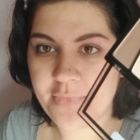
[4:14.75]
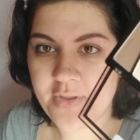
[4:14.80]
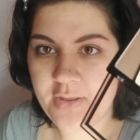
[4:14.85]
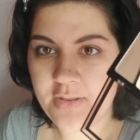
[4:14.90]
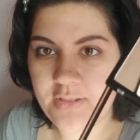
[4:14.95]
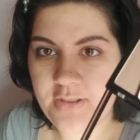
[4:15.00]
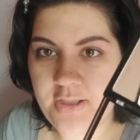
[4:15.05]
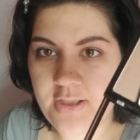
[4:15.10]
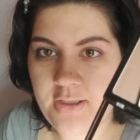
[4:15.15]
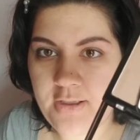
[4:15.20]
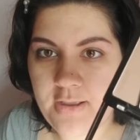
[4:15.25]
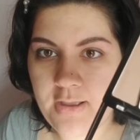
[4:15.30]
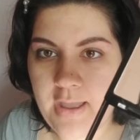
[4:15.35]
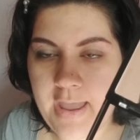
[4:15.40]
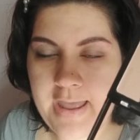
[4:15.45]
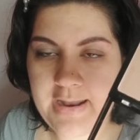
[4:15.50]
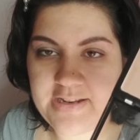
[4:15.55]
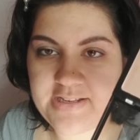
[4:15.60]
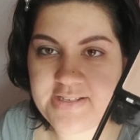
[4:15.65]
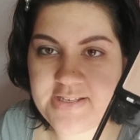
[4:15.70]
the
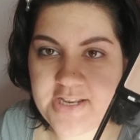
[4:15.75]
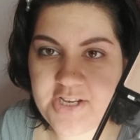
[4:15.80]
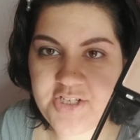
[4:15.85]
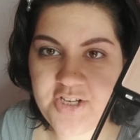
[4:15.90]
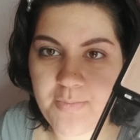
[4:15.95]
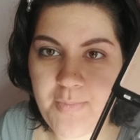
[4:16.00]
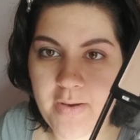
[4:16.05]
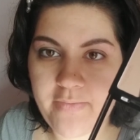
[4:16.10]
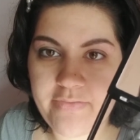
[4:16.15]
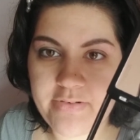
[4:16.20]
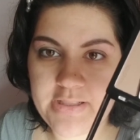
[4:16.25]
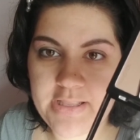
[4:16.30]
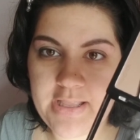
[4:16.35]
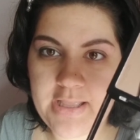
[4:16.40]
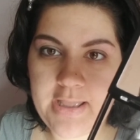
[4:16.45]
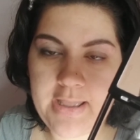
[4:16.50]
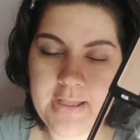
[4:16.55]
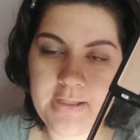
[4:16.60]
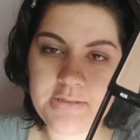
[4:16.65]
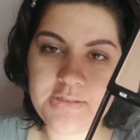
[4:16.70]
Anastasia
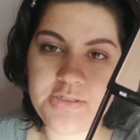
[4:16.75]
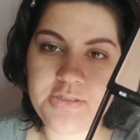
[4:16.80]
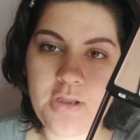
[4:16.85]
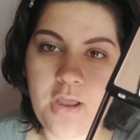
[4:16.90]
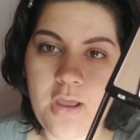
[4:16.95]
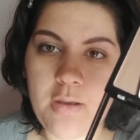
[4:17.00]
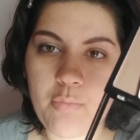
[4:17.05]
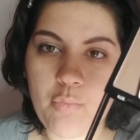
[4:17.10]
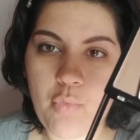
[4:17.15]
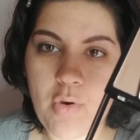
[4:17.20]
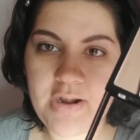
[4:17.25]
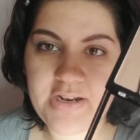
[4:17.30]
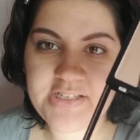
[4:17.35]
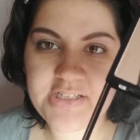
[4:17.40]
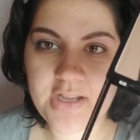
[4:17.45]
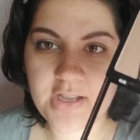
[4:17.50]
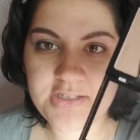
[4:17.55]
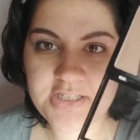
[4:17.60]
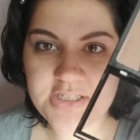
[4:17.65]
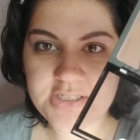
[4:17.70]
Beverly Hills
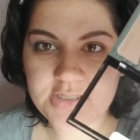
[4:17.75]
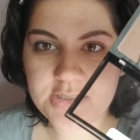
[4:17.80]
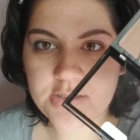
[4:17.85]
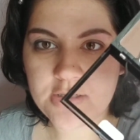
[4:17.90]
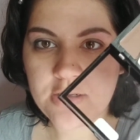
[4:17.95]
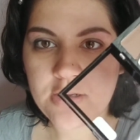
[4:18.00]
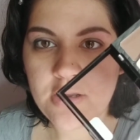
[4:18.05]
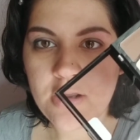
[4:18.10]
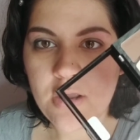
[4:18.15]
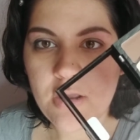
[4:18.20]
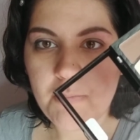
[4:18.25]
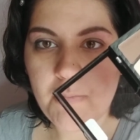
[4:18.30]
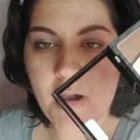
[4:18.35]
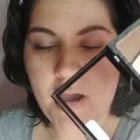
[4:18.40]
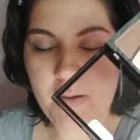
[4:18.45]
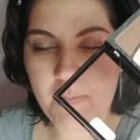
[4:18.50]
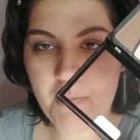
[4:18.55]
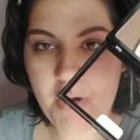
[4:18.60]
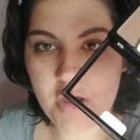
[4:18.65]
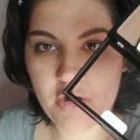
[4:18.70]
Renaissance,
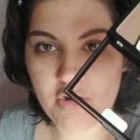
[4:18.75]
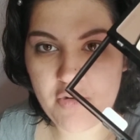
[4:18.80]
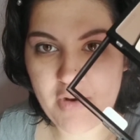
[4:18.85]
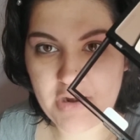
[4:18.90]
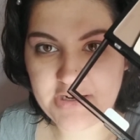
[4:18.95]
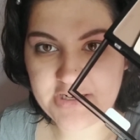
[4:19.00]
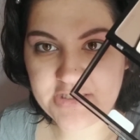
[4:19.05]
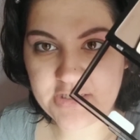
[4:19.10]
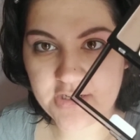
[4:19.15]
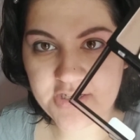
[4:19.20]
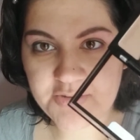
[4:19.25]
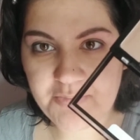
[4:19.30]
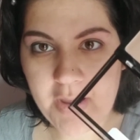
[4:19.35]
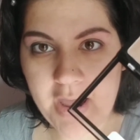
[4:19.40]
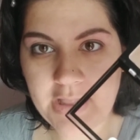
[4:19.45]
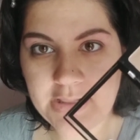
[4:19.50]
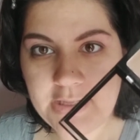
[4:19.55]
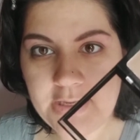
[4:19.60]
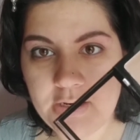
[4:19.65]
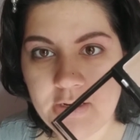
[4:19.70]
Modern Renaissance
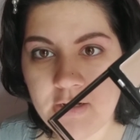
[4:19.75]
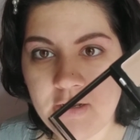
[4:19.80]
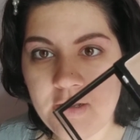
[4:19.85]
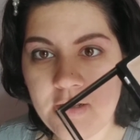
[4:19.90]
palette,